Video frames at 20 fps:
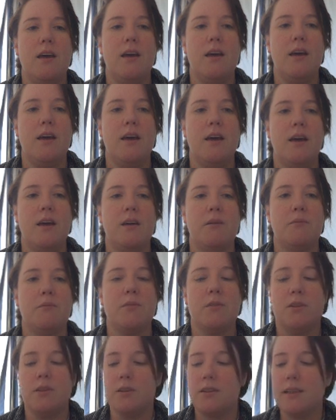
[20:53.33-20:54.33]

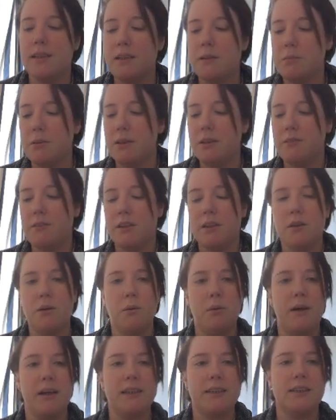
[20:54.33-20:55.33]
Does anybody have any
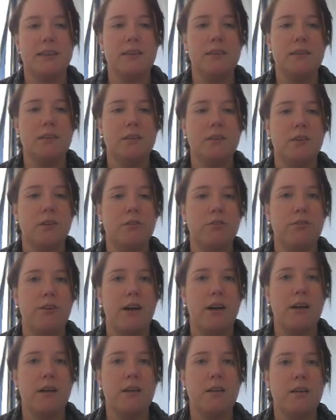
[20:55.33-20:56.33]
questions so
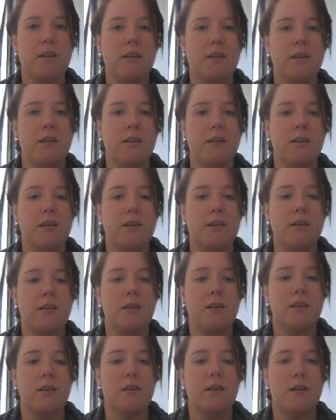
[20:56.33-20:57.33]
far?
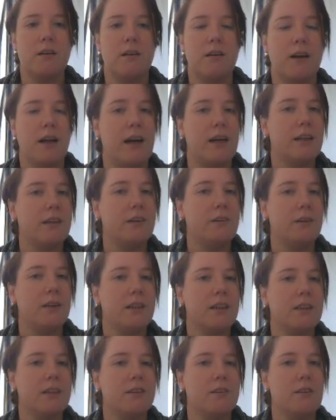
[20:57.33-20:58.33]
Or any
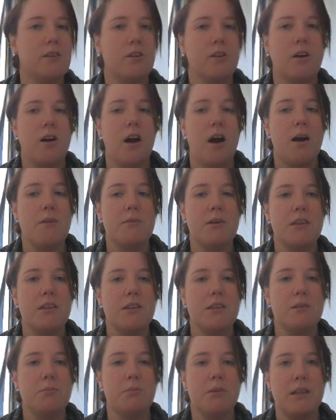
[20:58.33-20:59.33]
questions or
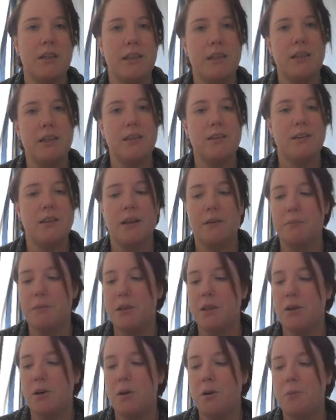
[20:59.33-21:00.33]
comments? Please let me
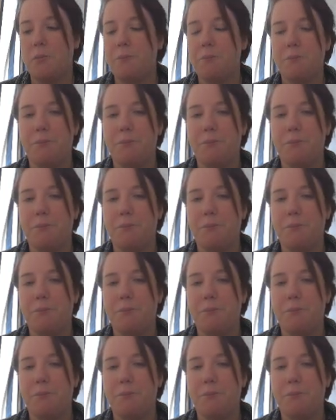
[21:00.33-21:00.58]
know.